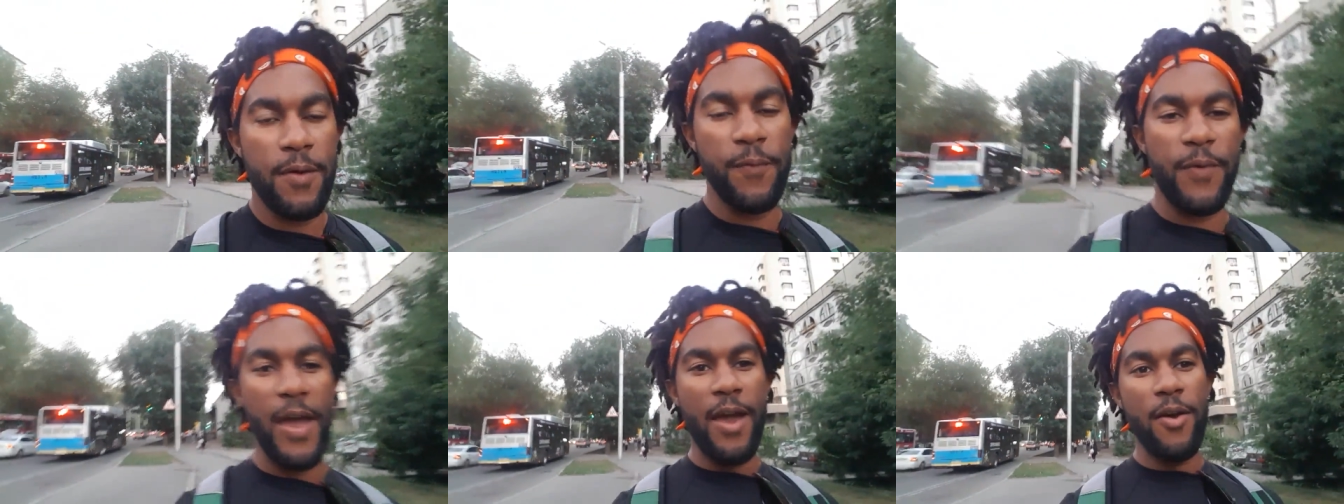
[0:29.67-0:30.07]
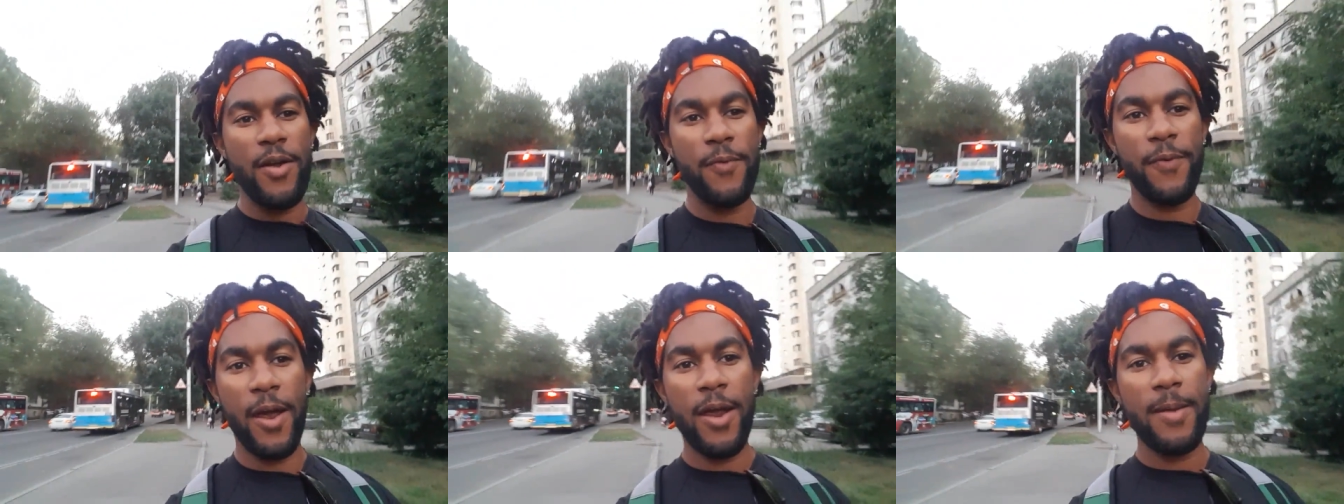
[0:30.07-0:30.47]

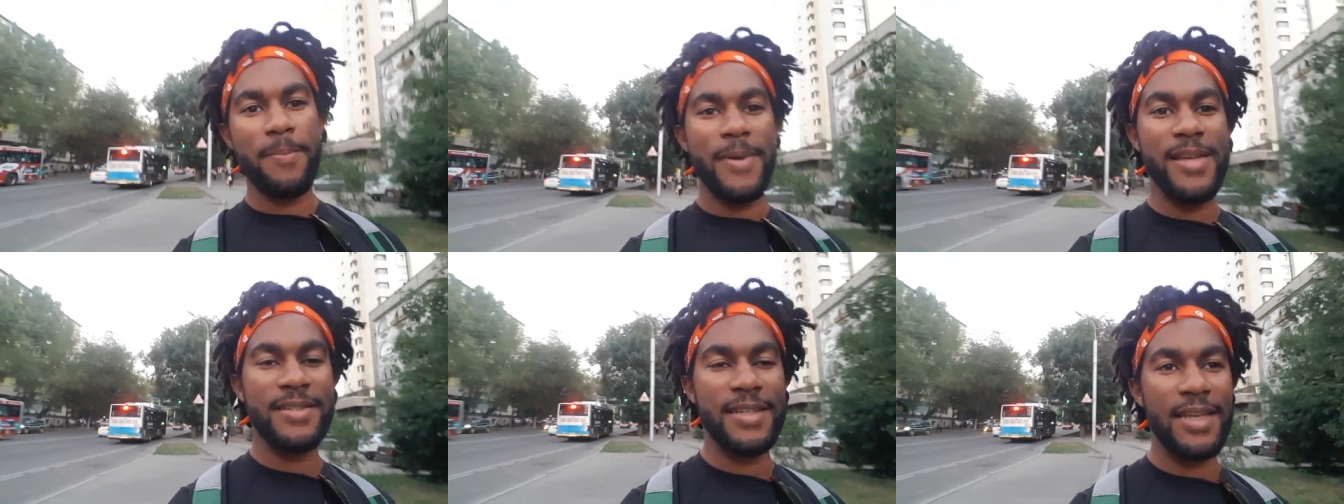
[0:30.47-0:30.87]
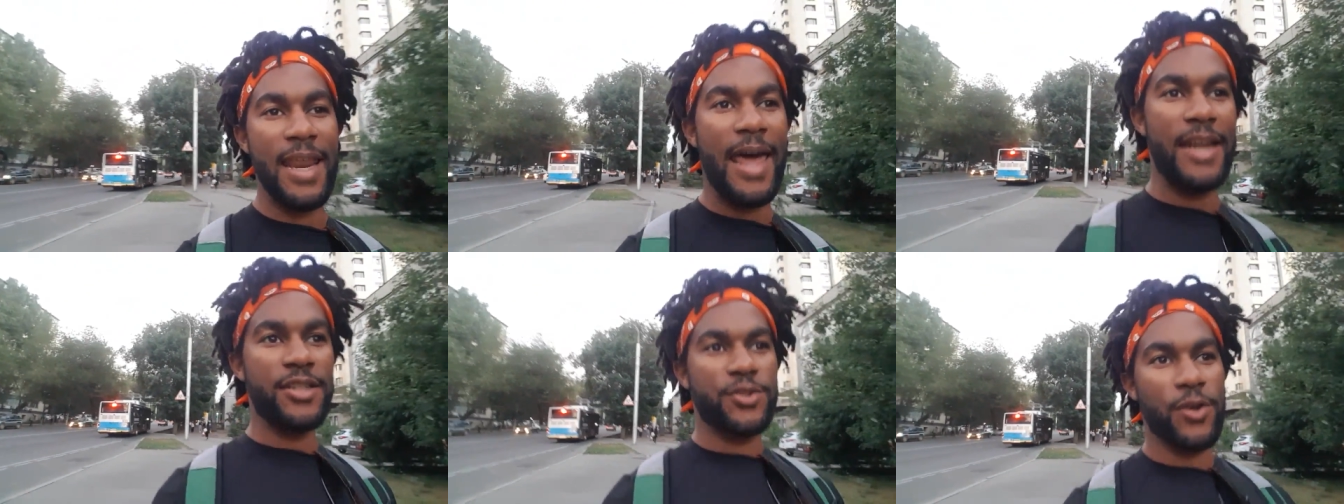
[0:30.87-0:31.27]
Very, very busy, a
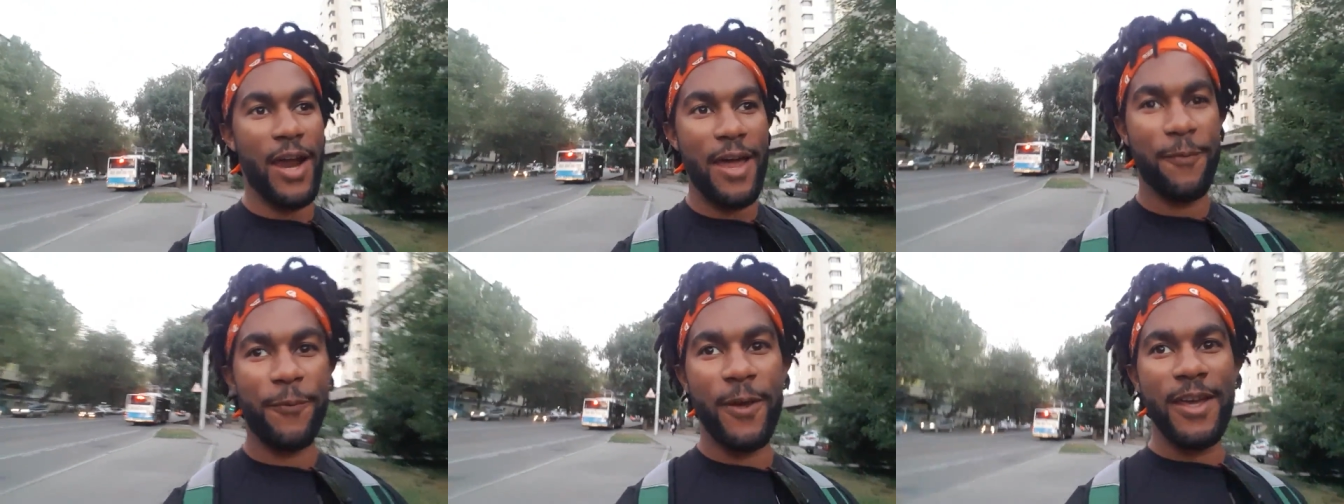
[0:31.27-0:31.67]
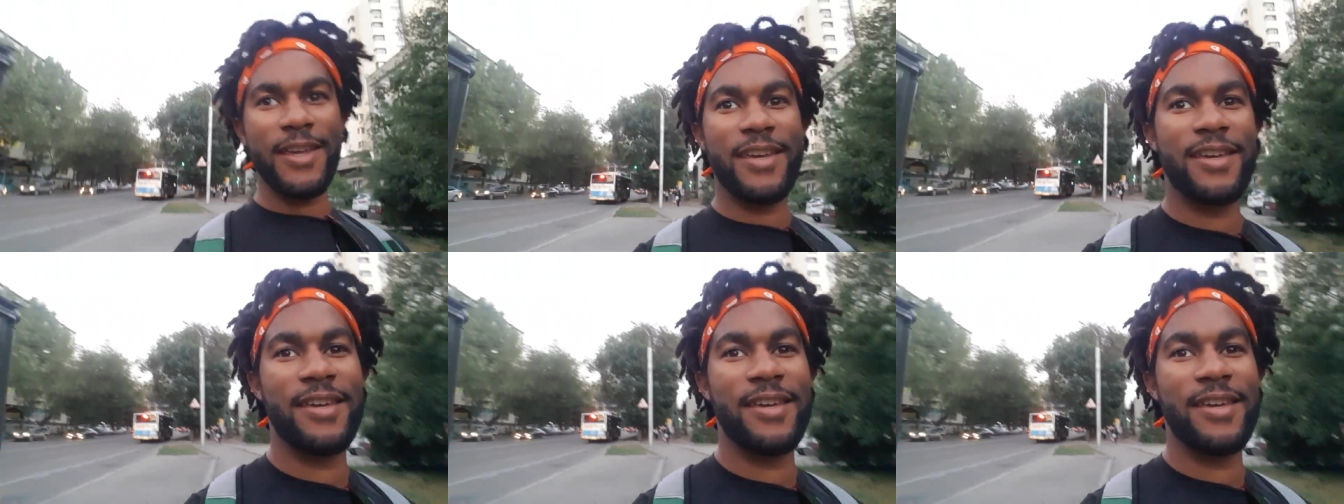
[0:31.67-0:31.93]
lot of traffic.